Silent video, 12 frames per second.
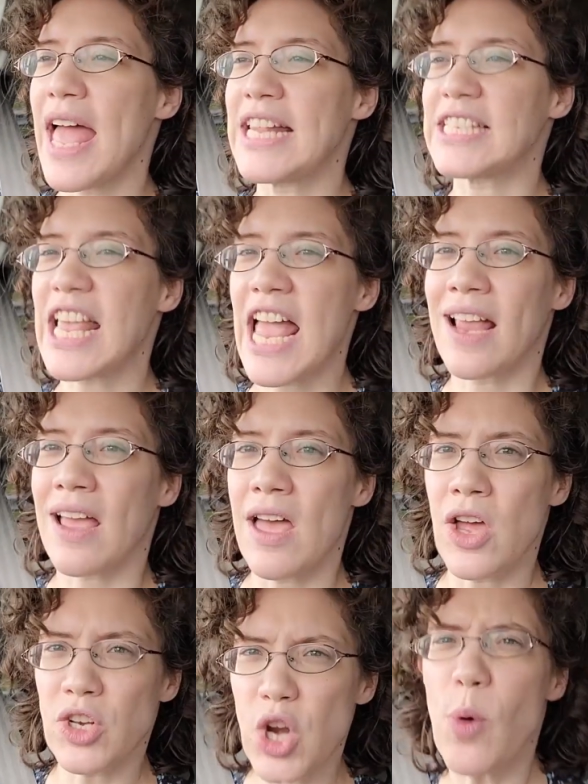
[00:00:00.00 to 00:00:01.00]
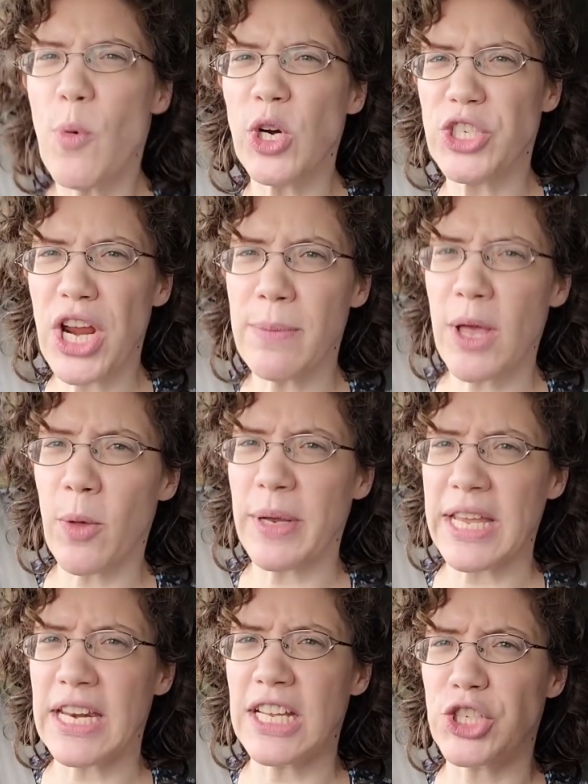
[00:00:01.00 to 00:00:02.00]
and saying, "No more chainmail
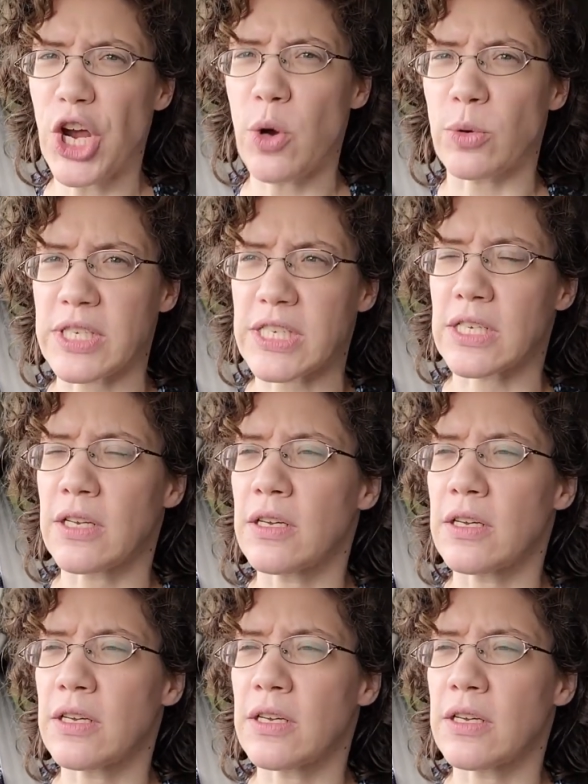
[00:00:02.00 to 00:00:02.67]
bikini jokes!"